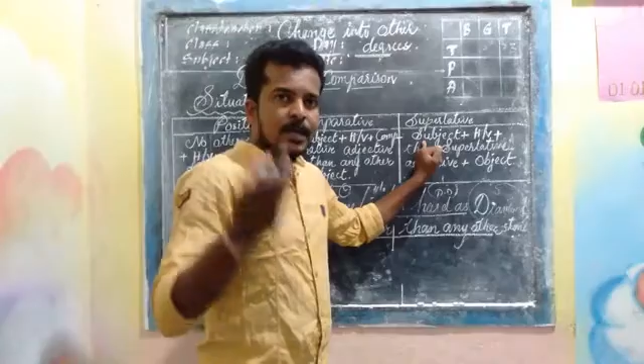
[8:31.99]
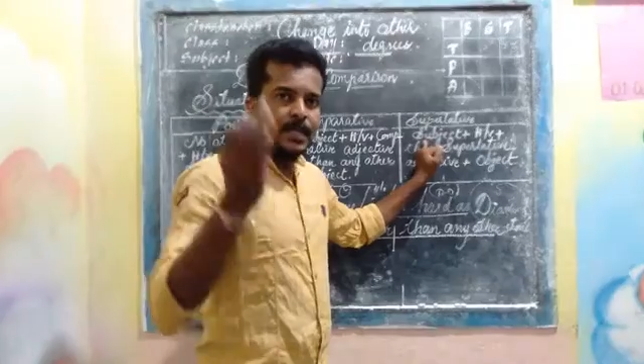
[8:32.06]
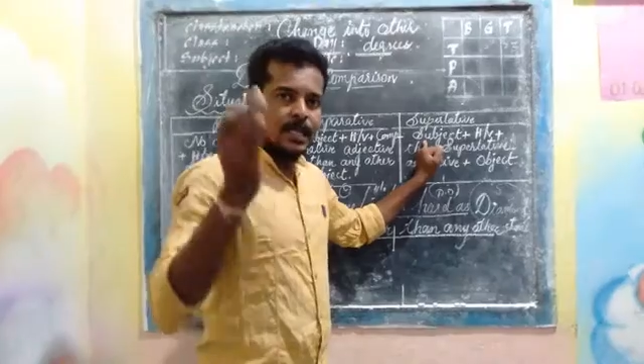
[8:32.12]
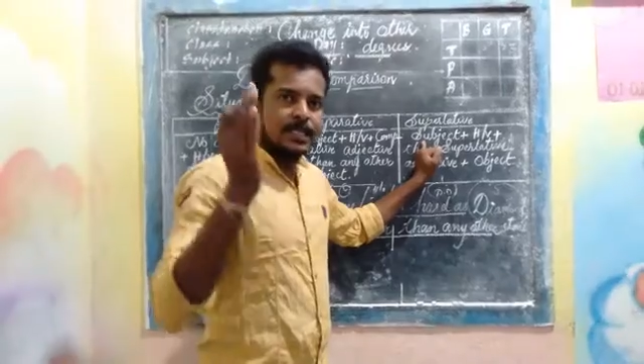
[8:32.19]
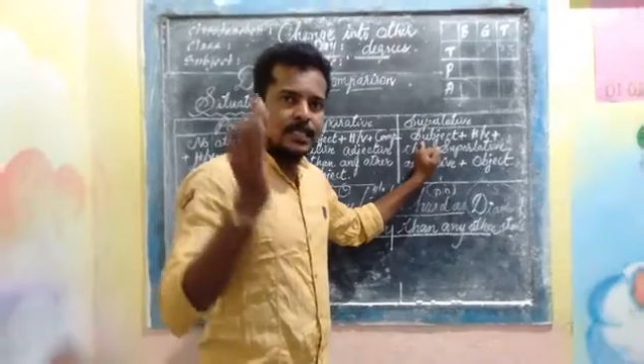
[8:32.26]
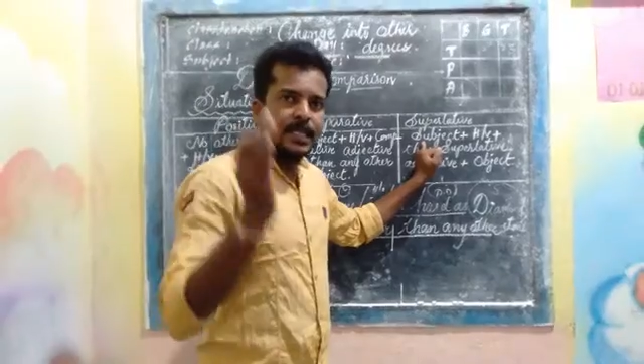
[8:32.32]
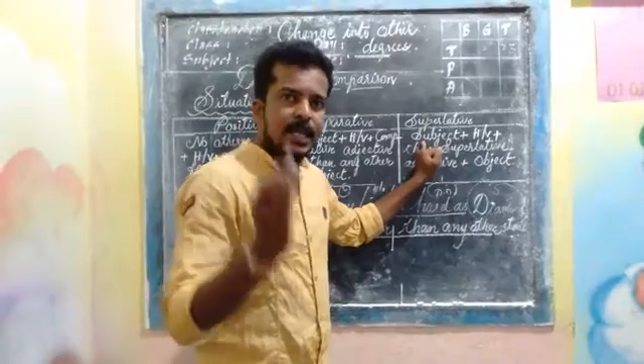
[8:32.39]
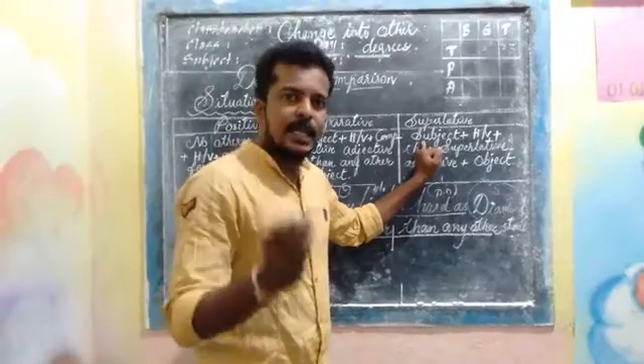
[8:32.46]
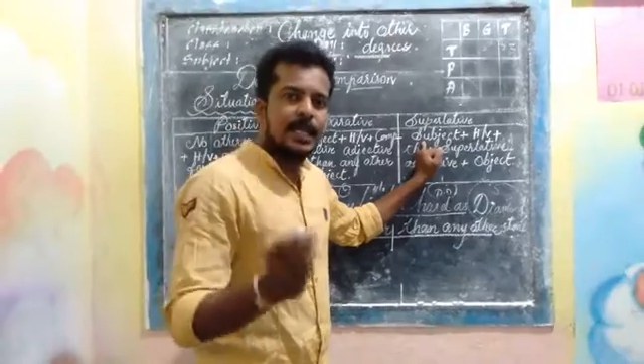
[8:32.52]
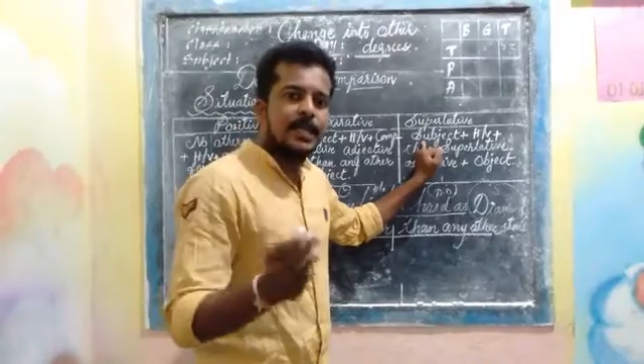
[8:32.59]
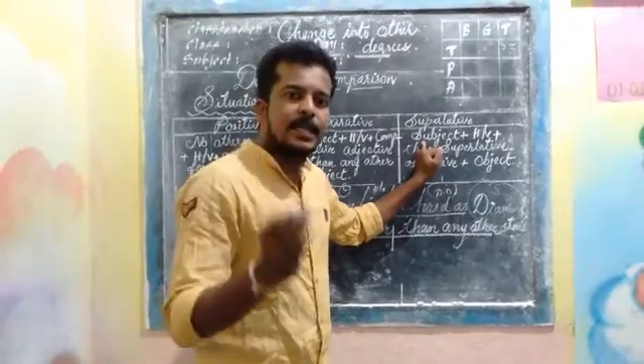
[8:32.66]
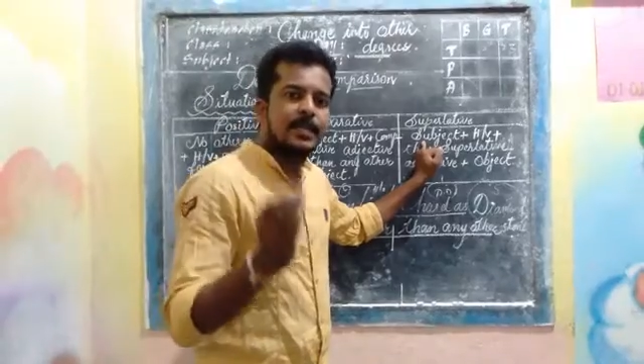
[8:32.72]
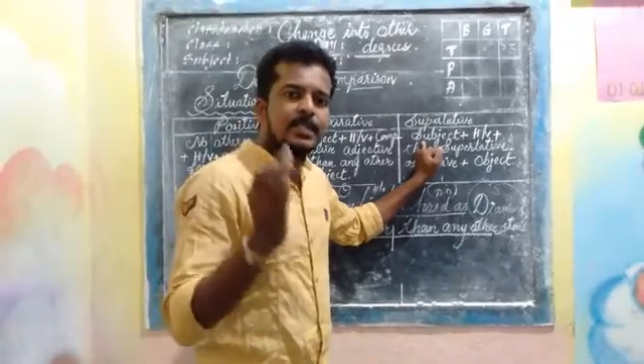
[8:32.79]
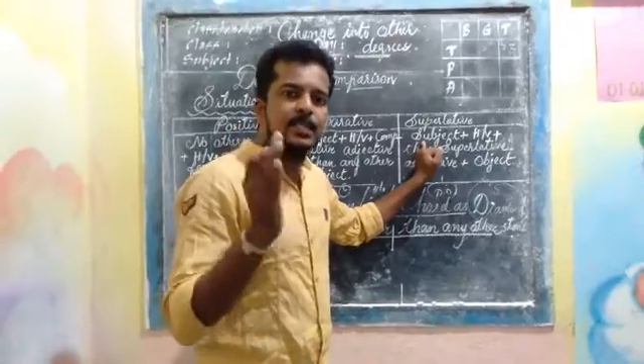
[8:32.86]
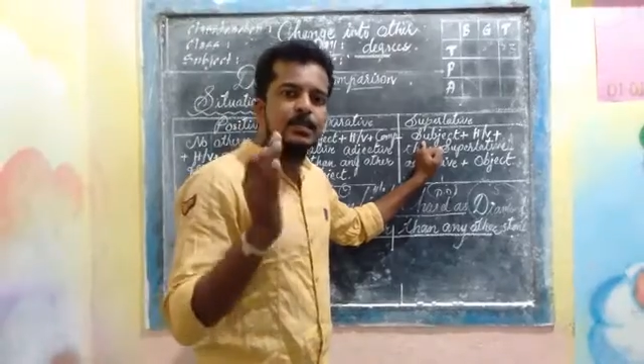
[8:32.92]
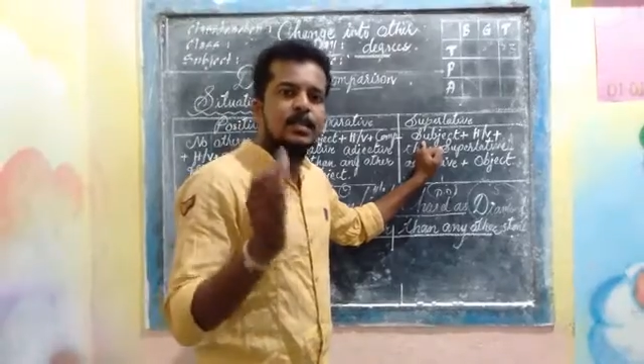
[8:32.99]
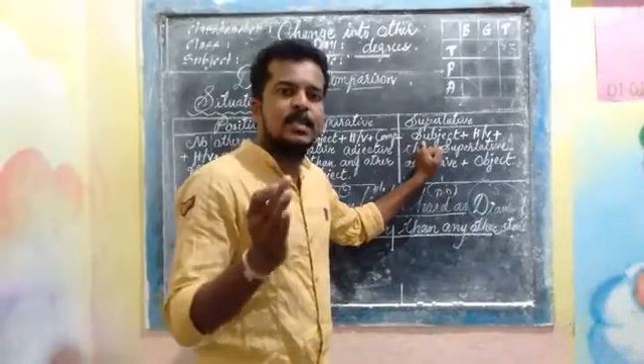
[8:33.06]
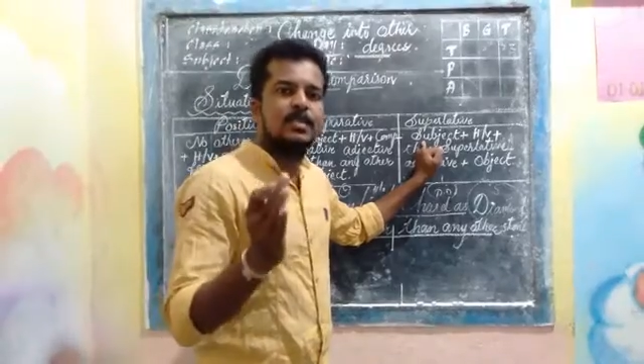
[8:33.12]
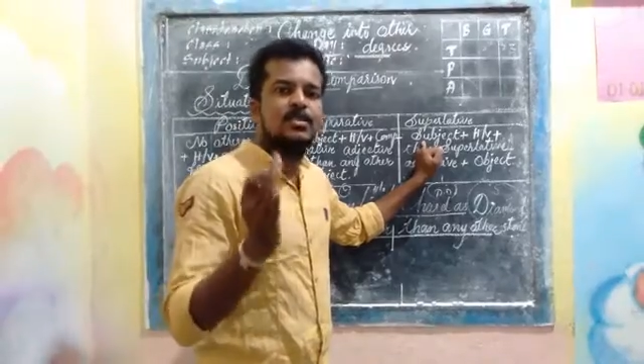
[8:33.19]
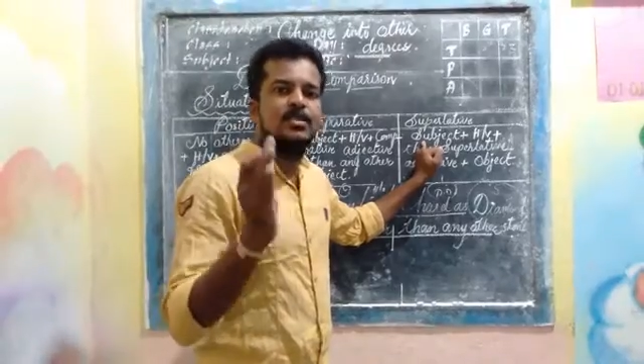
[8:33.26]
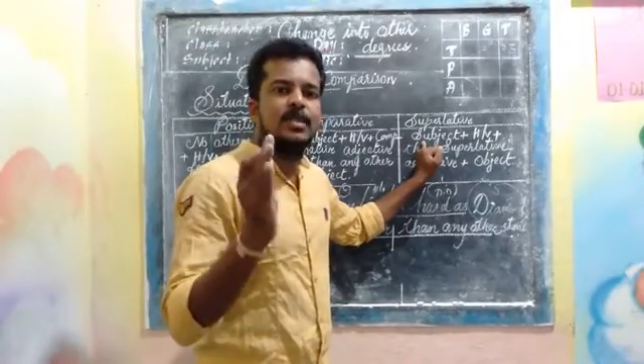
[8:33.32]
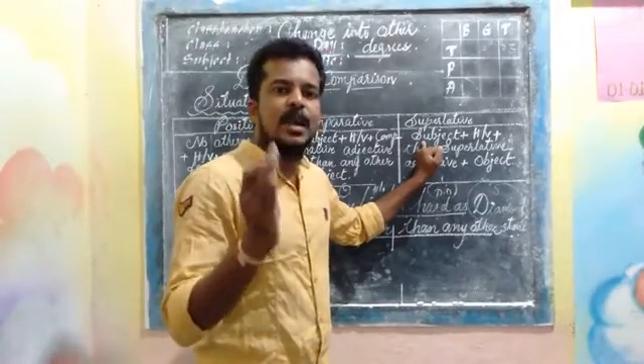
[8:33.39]
the sentence
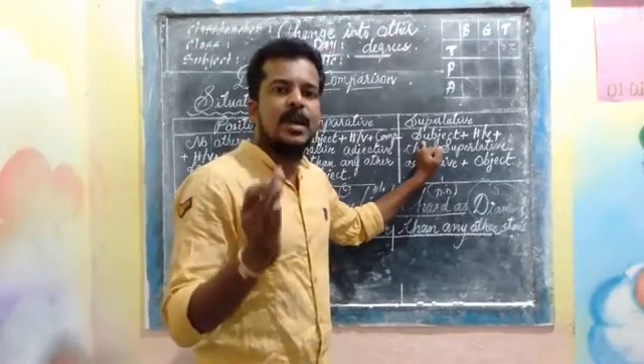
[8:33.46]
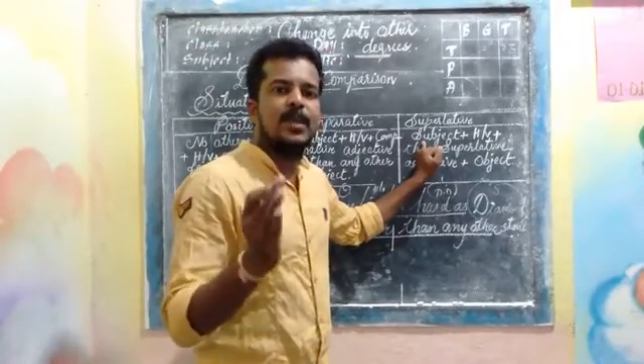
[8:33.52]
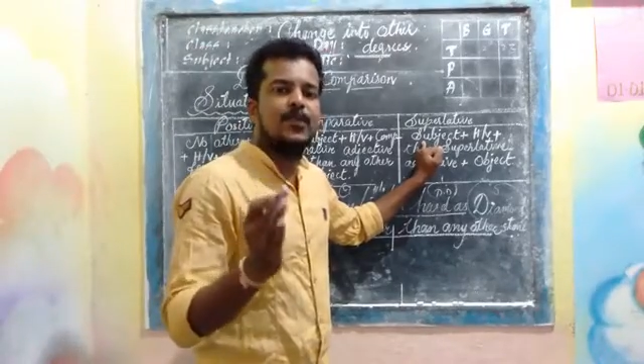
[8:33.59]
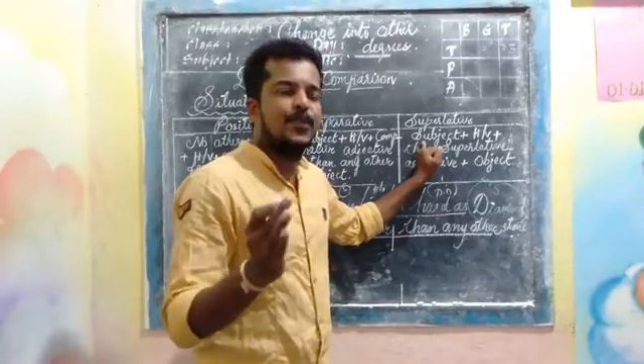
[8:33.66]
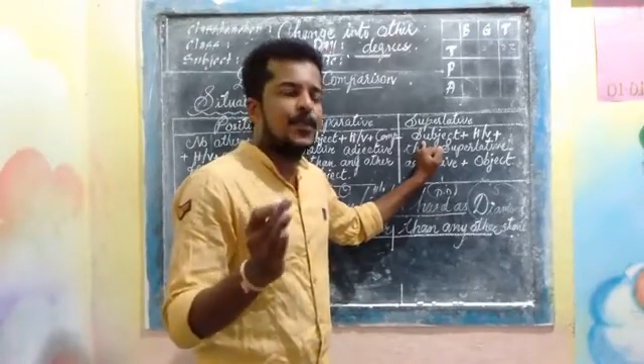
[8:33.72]
must start